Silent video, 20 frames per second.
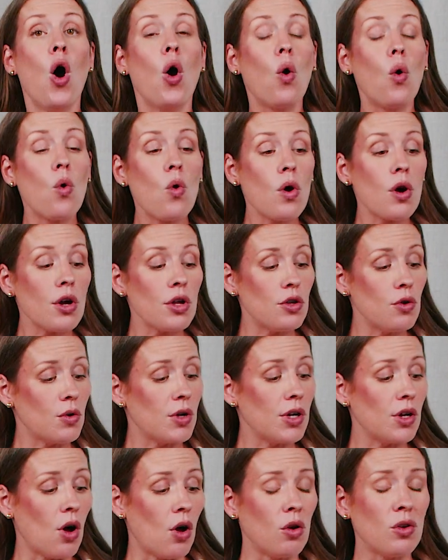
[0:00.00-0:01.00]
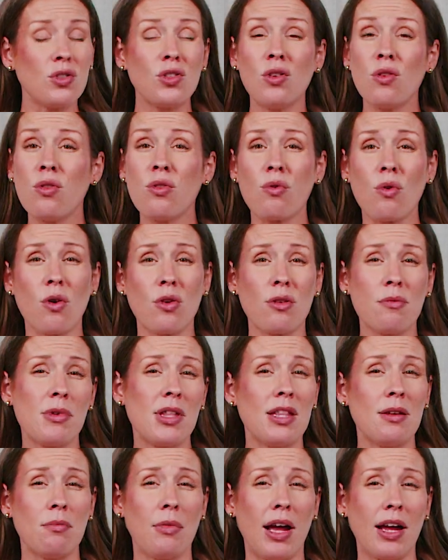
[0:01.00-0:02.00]
Or you can also throw them in
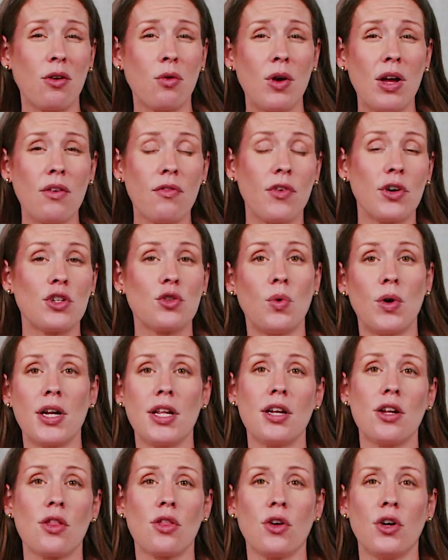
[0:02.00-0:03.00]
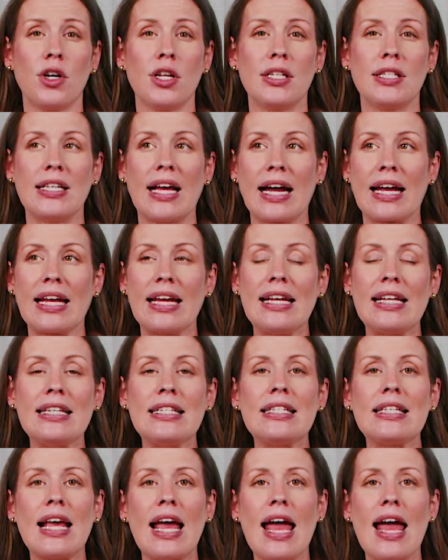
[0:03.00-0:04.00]
the microwave for 20 to 30
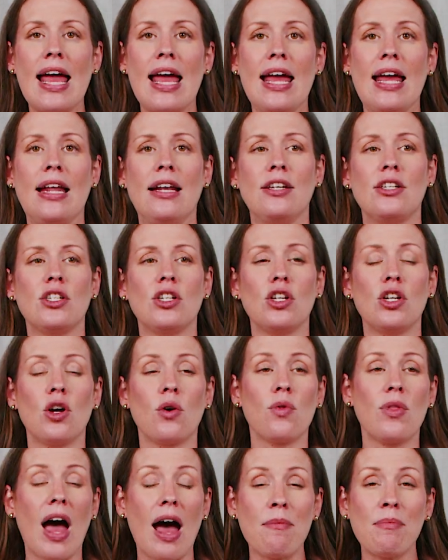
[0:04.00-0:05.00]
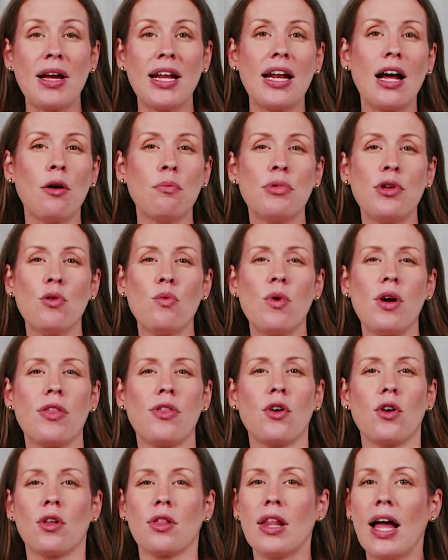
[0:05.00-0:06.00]
seconds. And, that might help you with
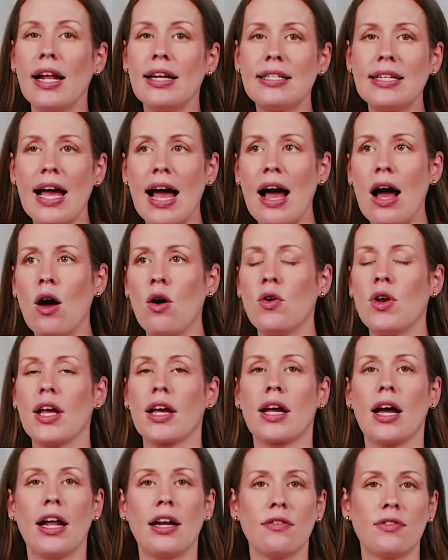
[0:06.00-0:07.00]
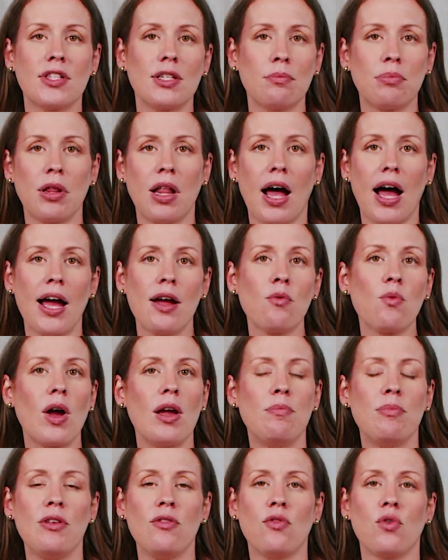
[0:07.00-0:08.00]
your letdown and kind of supply
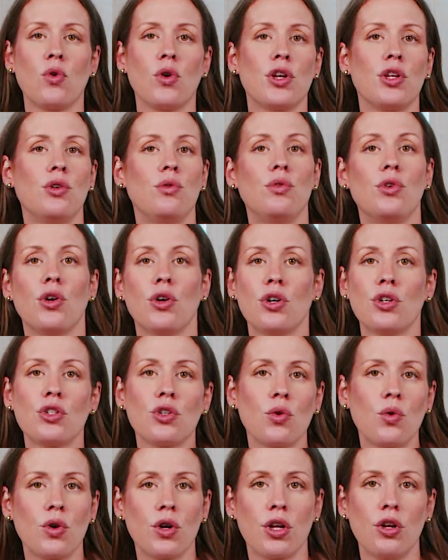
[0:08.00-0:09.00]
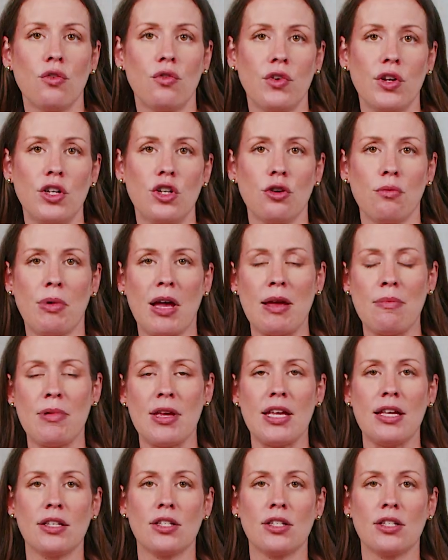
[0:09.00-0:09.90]
right before you nurse or you feed your baby.